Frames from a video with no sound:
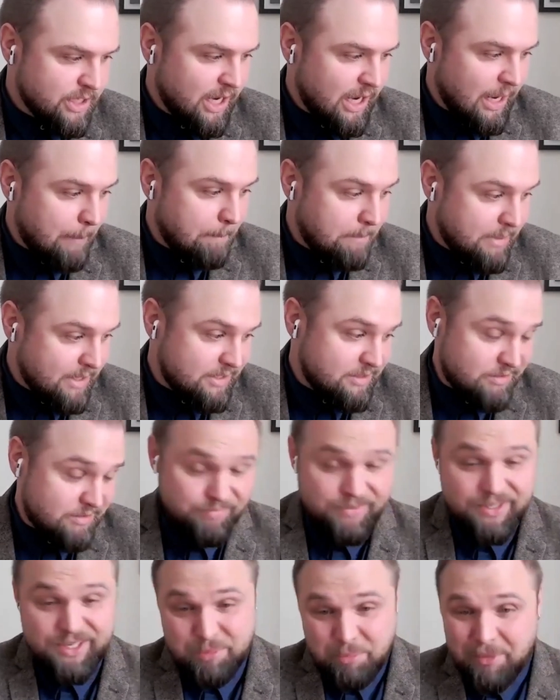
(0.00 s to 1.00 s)
But
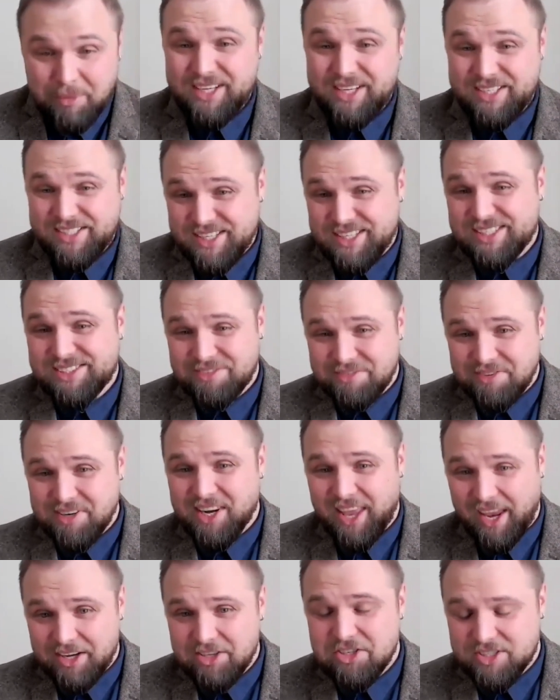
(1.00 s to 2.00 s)
it makes sense
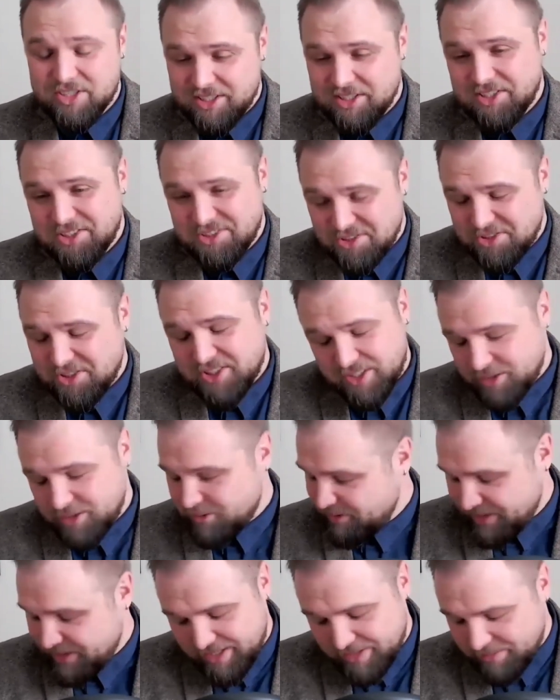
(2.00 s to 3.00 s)
financially too. So
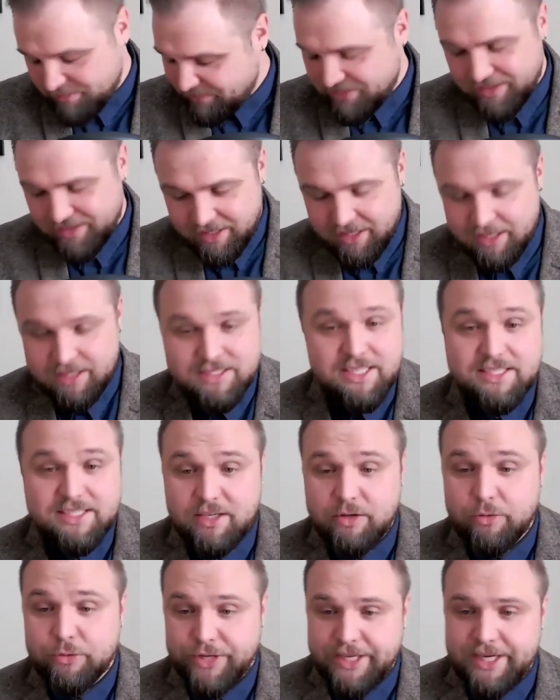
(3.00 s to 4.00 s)
yeah, it's a
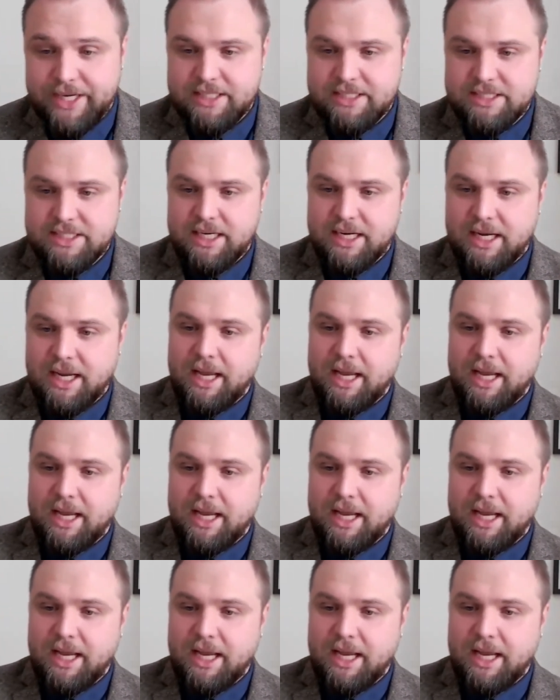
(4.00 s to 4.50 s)
great idea.